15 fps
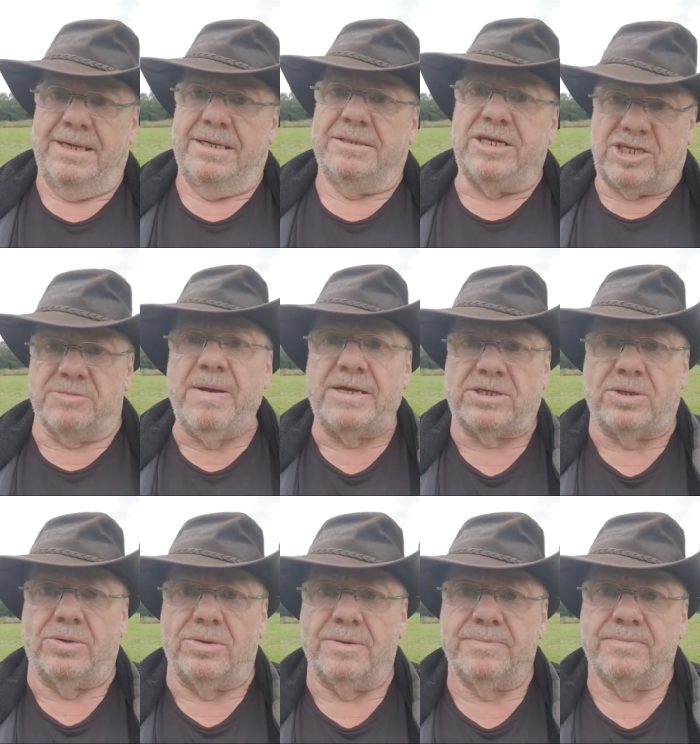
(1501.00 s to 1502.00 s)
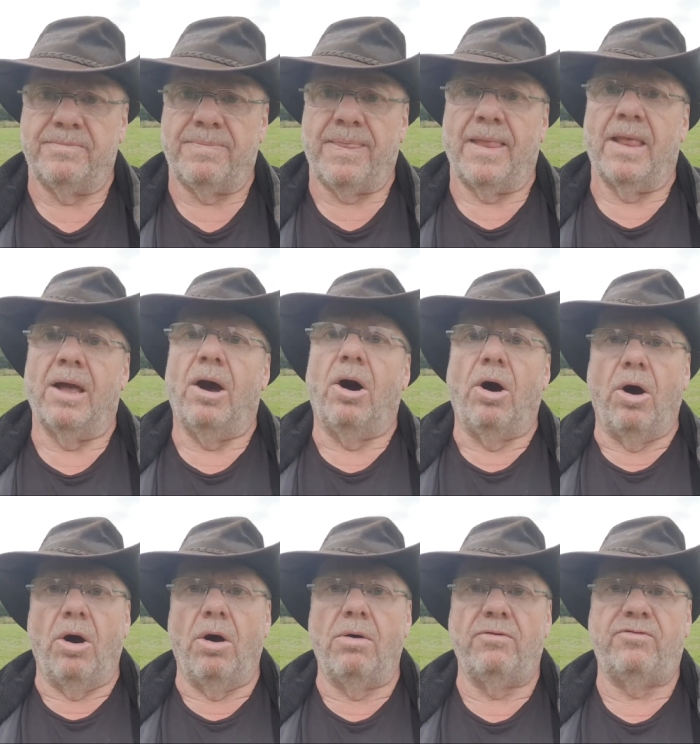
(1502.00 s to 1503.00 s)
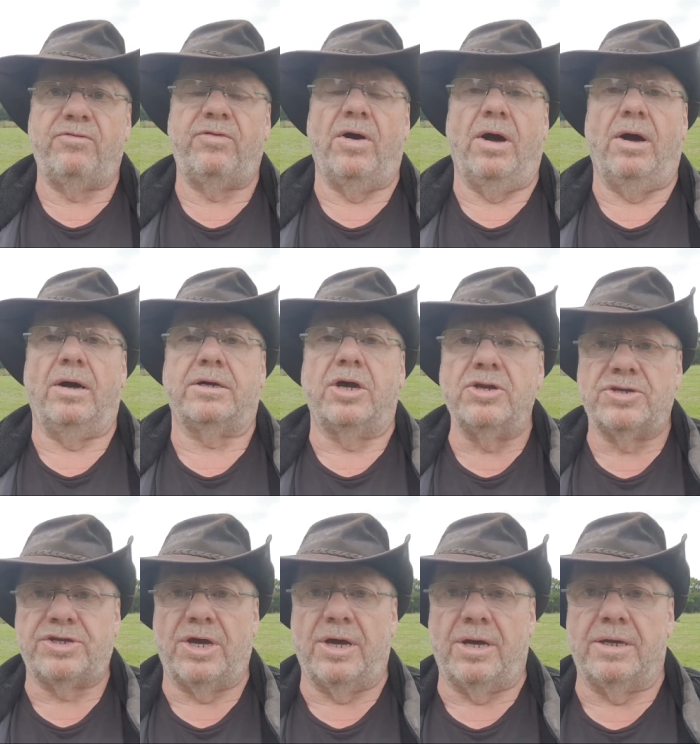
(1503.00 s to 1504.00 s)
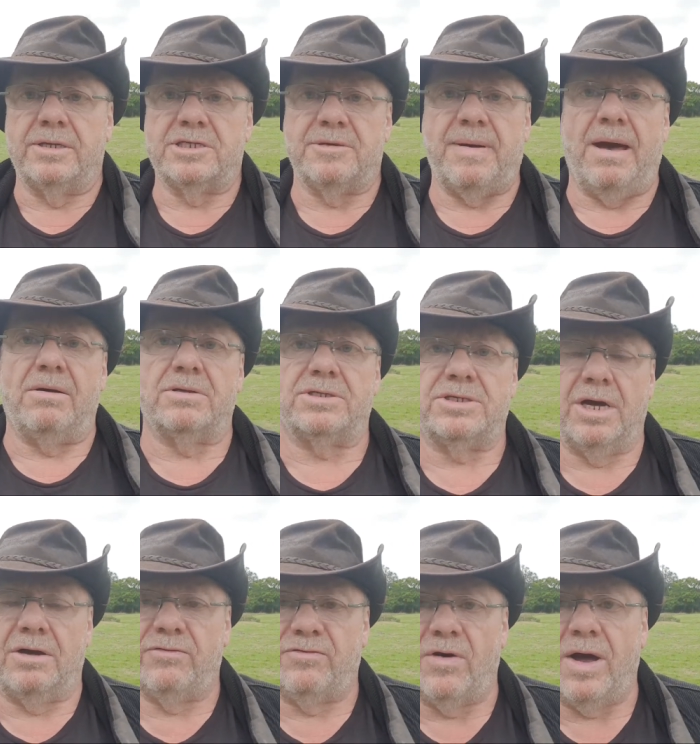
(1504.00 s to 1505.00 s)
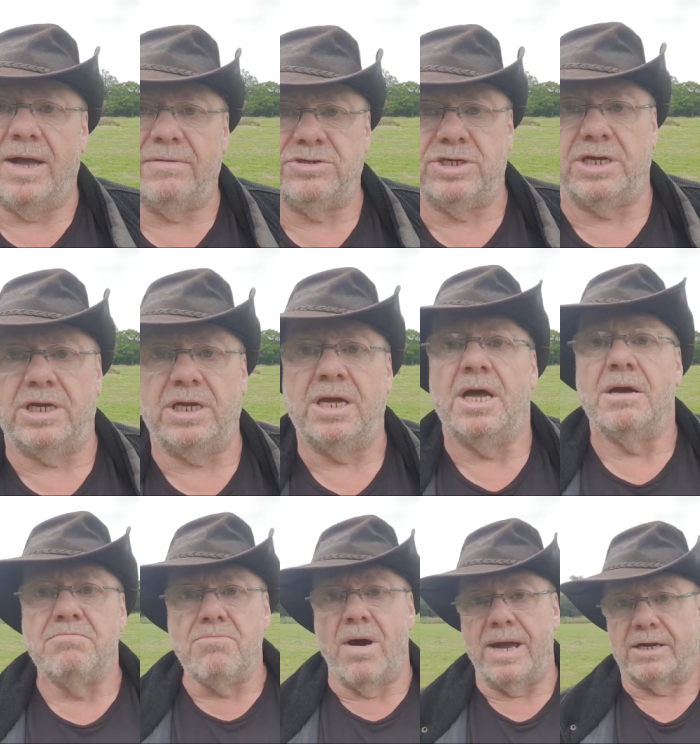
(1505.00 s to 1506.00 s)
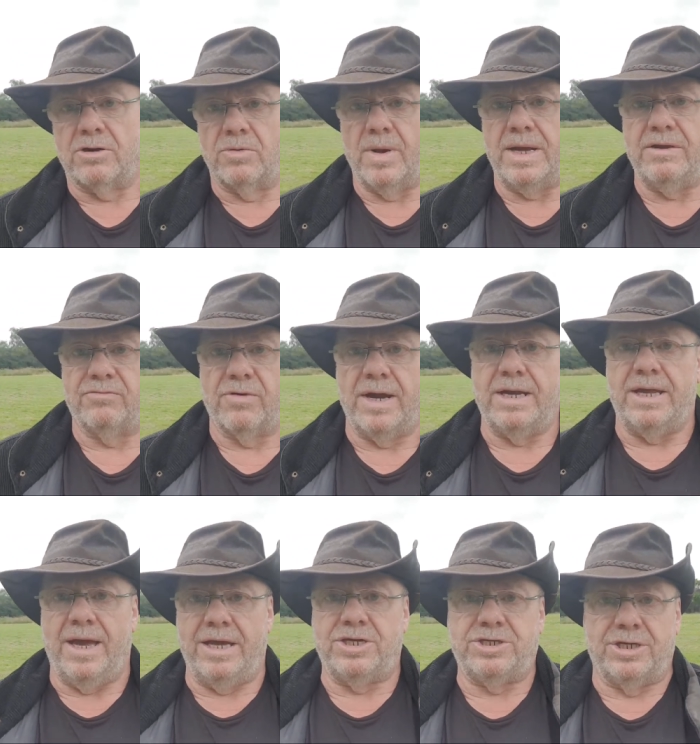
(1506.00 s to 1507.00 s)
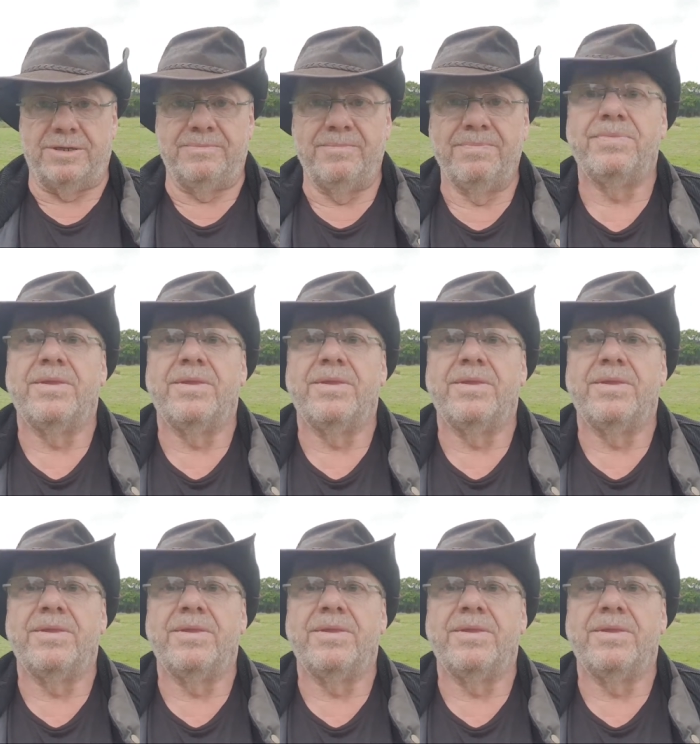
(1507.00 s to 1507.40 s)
dismissal of concerns about 5G microwave radiation,